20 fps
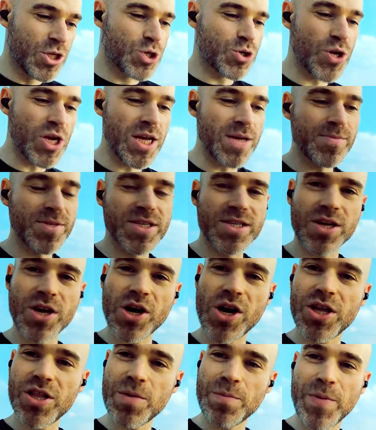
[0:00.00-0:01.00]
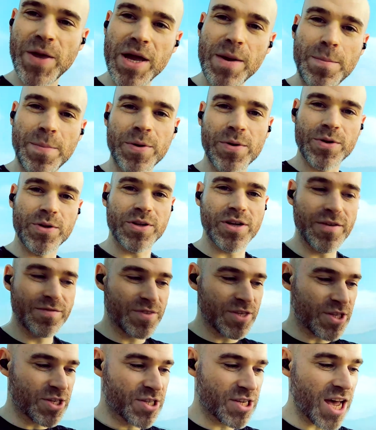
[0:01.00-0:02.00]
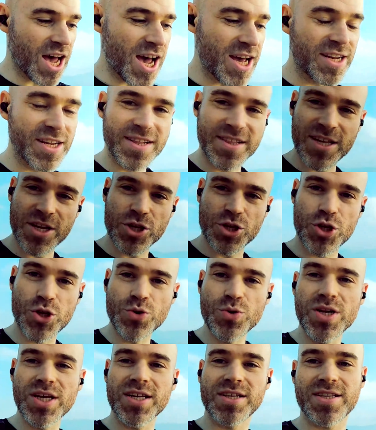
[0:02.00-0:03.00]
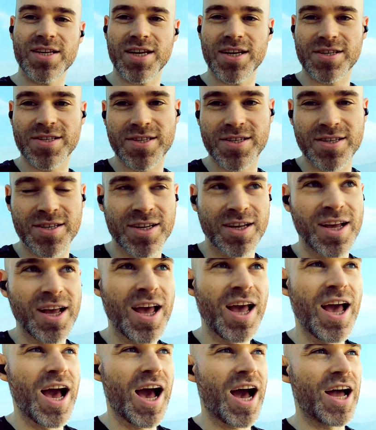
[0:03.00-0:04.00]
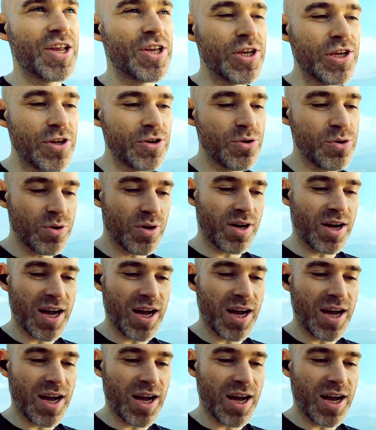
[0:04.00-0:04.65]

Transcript: Dreams that other people have decided that you need this and you